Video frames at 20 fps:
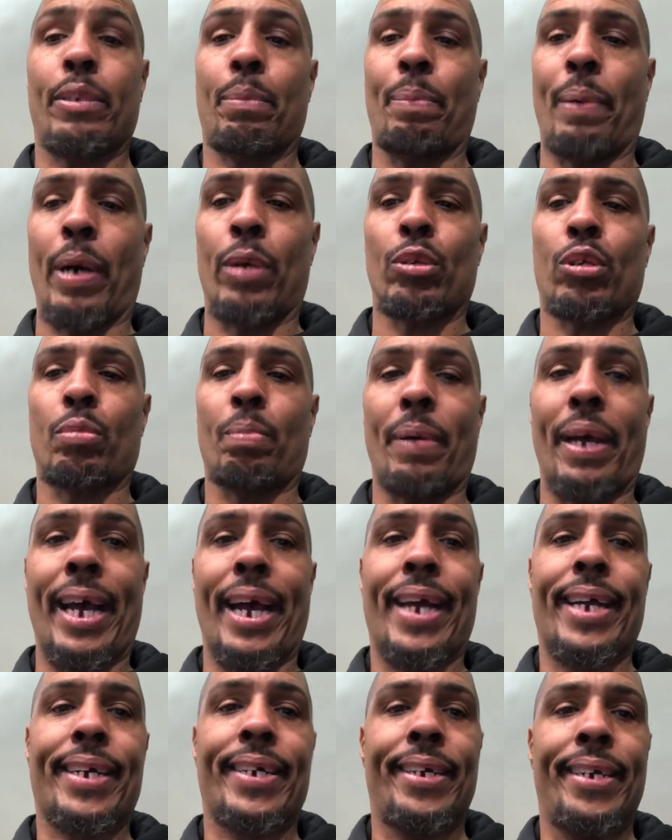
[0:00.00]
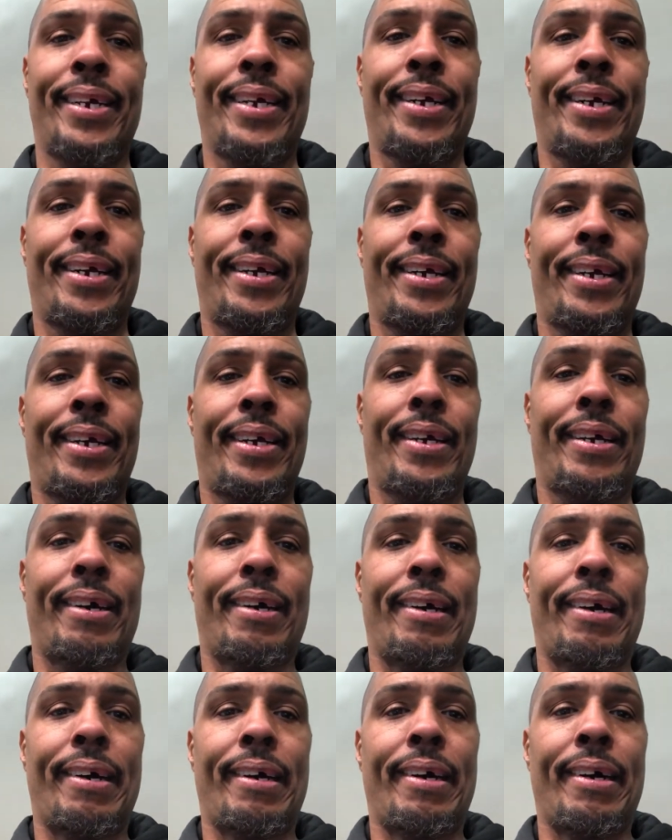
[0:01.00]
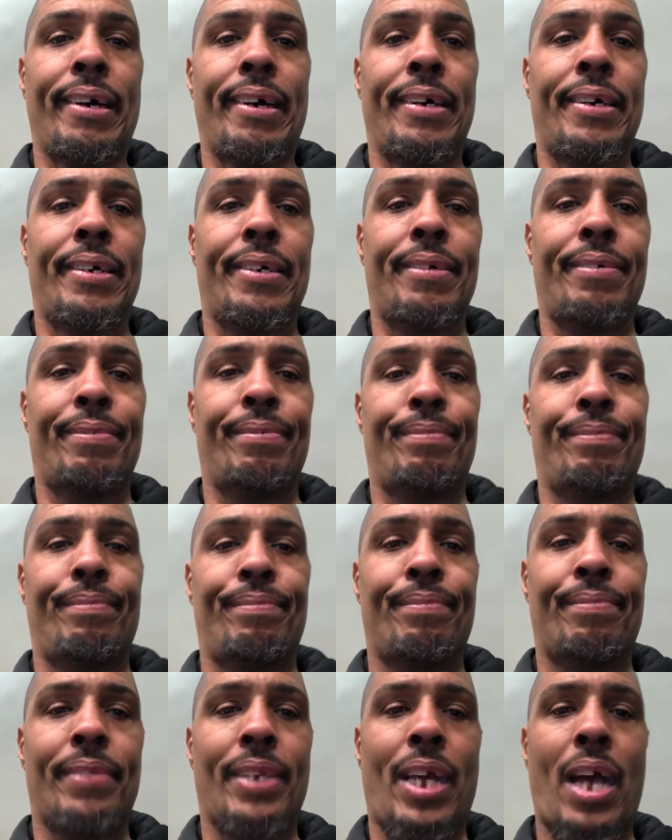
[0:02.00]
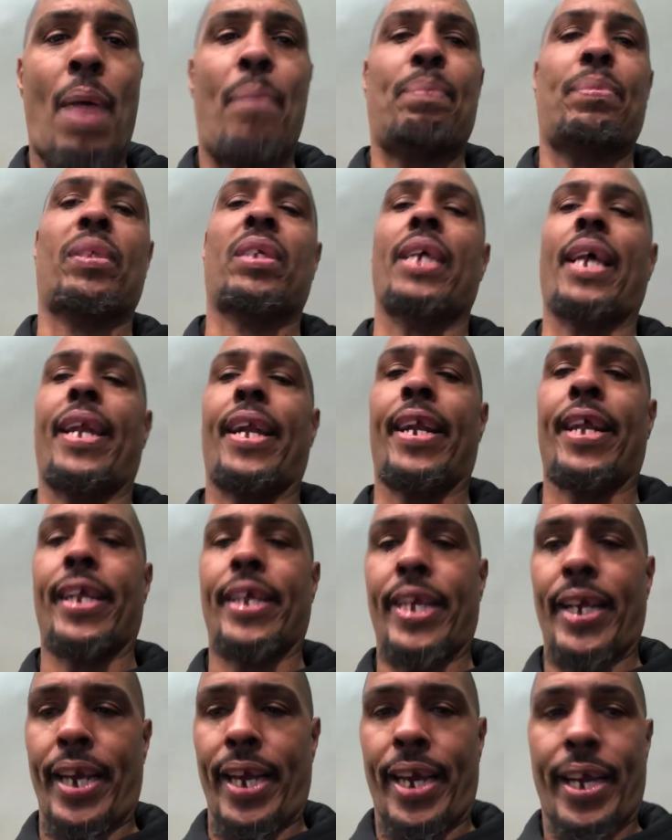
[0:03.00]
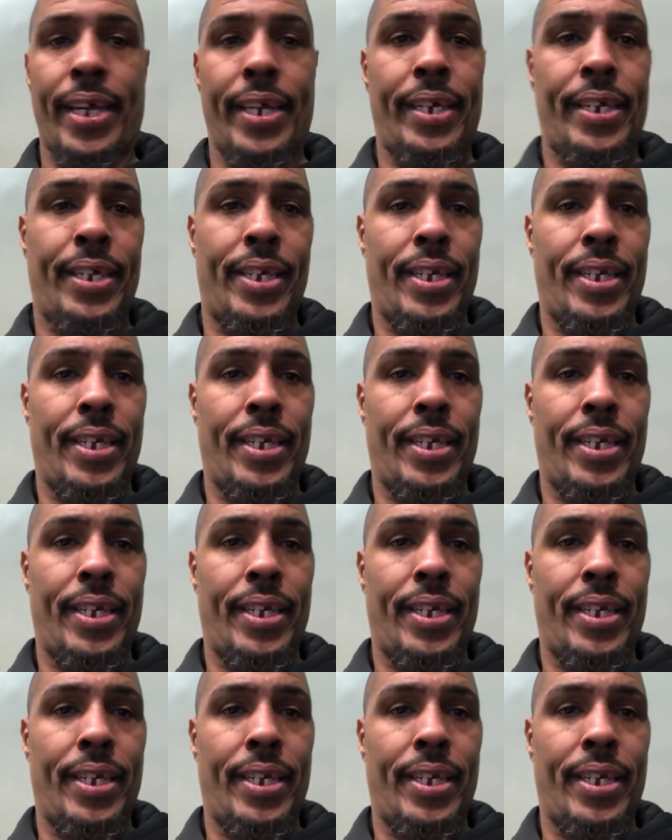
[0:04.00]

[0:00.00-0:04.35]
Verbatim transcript: belts back. Uh, upset of the year: